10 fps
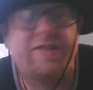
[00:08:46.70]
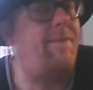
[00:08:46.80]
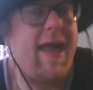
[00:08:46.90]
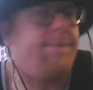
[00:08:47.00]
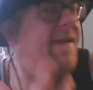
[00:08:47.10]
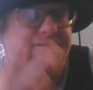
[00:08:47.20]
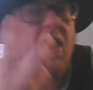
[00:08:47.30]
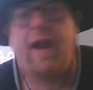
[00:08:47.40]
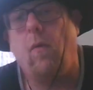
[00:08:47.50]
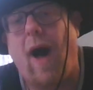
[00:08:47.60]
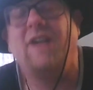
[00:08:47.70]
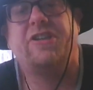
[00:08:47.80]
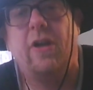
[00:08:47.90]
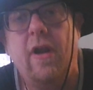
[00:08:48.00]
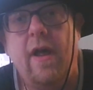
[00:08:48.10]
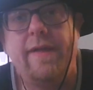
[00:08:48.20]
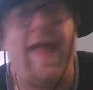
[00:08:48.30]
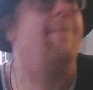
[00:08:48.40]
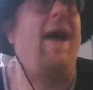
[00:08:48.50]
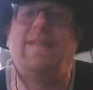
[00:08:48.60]
to make me fucking
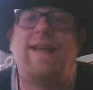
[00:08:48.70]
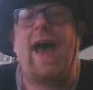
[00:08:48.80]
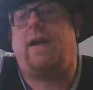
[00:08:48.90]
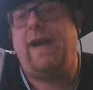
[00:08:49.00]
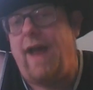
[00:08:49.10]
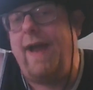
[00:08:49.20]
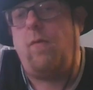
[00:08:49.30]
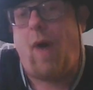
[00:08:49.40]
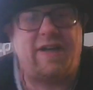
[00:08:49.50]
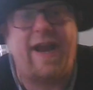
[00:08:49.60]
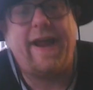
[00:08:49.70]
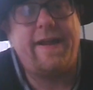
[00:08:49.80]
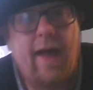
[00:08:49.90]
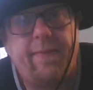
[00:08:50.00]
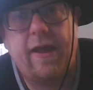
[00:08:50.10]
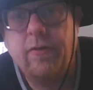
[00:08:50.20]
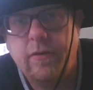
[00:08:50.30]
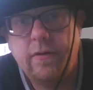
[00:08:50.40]
take my Saturday night and watch AEW?